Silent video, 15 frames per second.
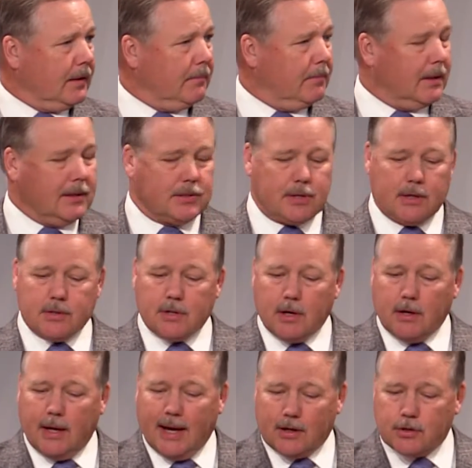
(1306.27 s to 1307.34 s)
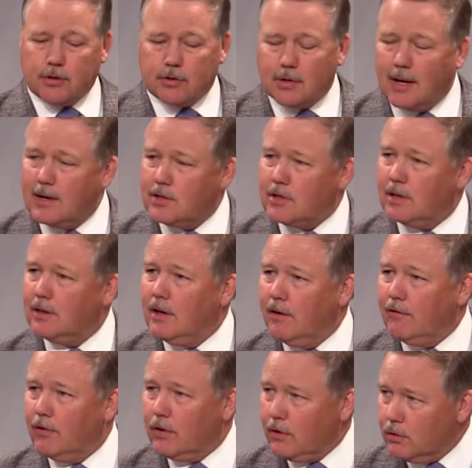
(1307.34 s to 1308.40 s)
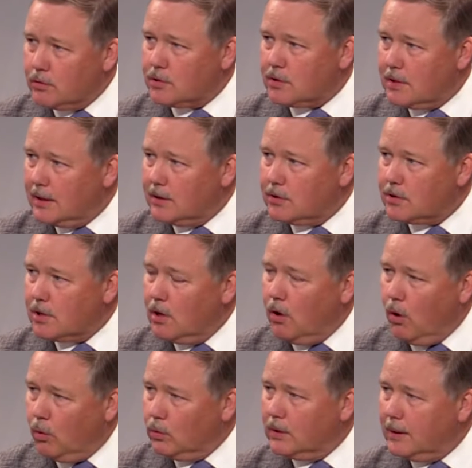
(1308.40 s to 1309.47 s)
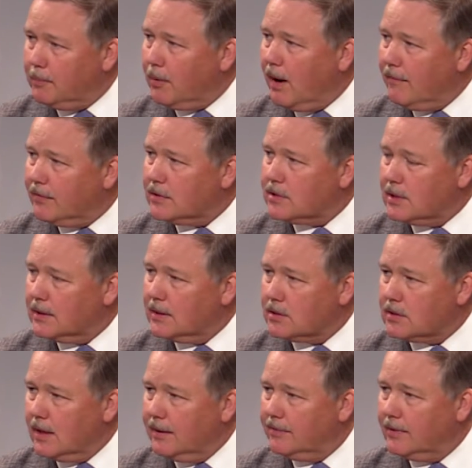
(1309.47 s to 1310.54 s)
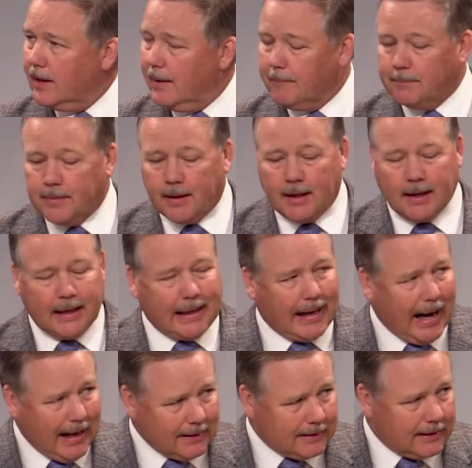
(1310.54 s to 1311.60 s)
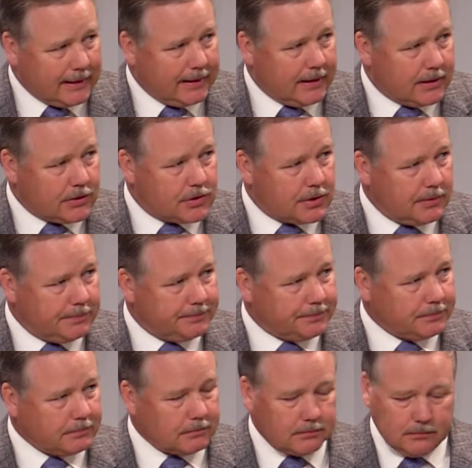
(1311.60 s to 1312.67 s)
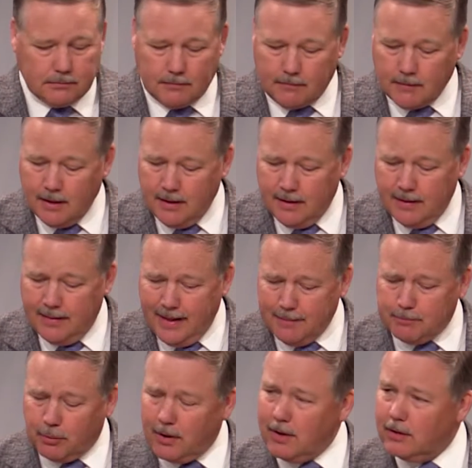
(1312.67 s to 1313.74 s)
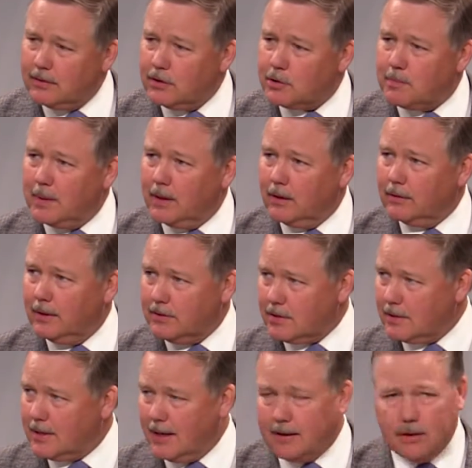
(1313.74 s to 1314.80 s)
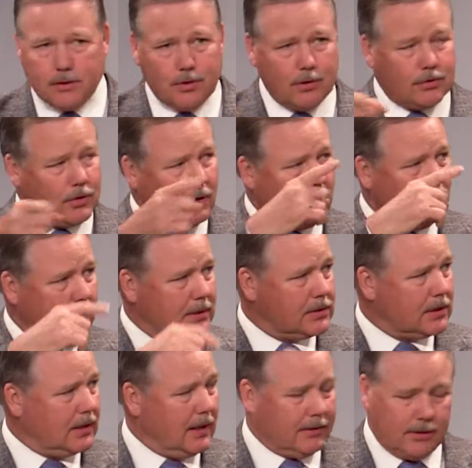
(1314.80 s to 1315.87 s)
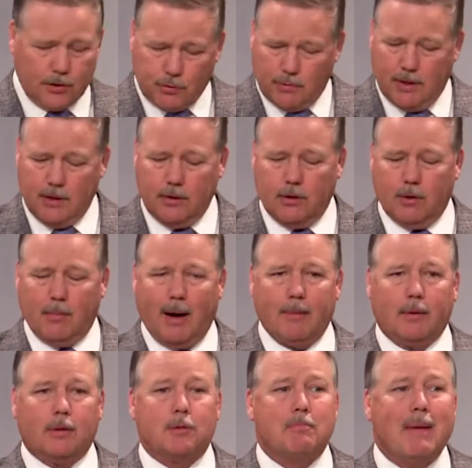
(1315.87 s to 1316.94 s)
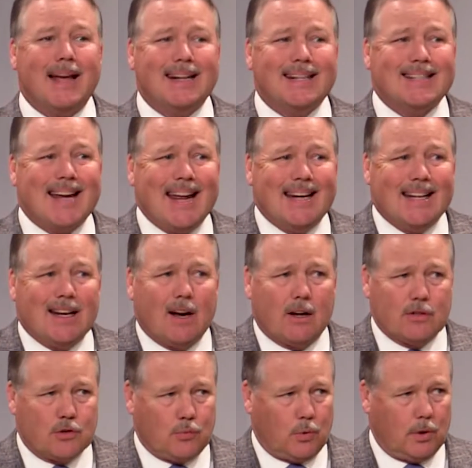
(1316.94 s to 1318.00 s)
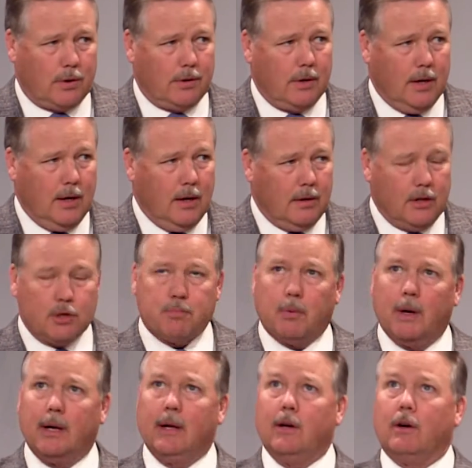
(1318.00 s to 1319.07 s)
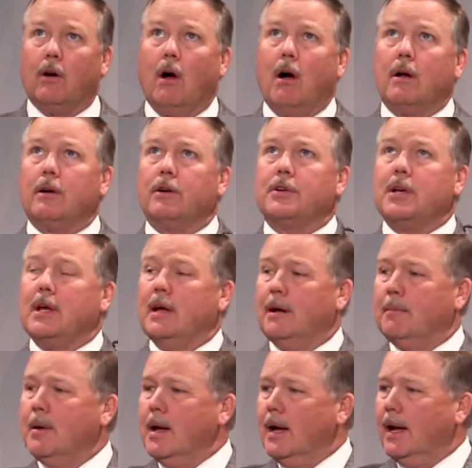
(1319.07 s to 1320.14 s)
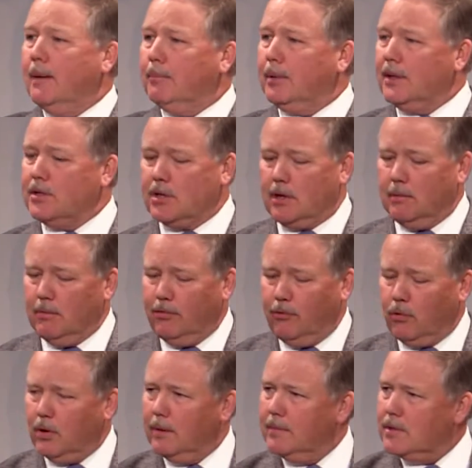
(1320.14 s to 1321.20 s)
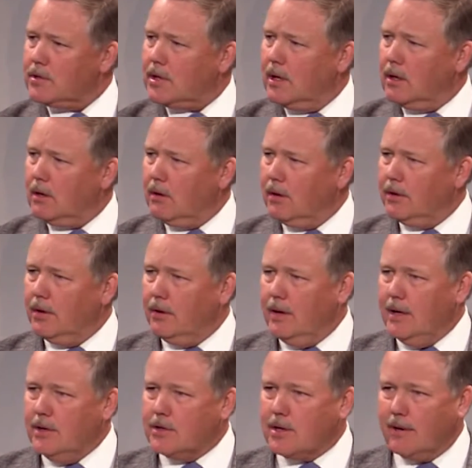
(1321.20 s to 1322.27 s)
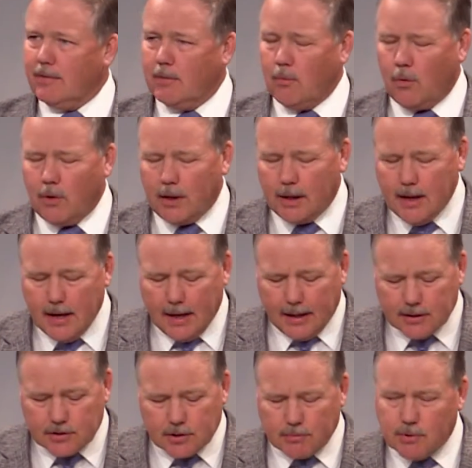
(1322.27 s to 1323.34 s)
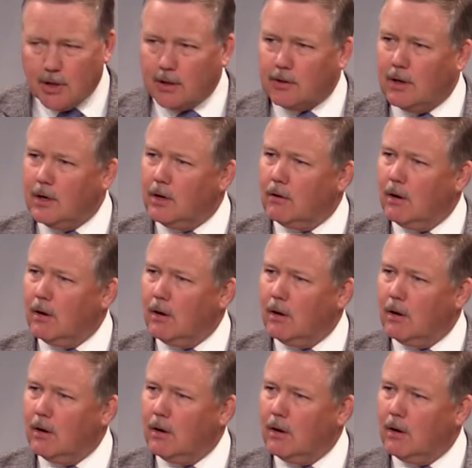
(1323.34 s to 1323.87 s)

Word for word: But he says, exercising for those things only profits in this lifetime. Godliness that prayer in the Spirit, this attending church on a Wednesday night, this reading your Bible, this meditating God's Word, this bringing your honor to Him and placing it before Him, this getting on your knees every morning and subjecting your